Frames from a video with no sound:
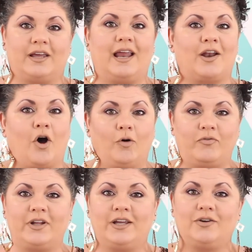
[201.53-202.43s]
it and
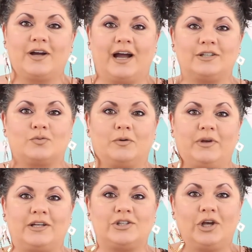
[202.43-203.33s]
hopefully you guys will
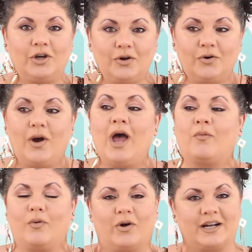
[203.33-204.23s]
be too.
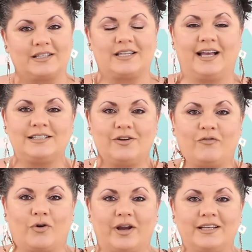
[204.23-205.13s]
We wanted to test it for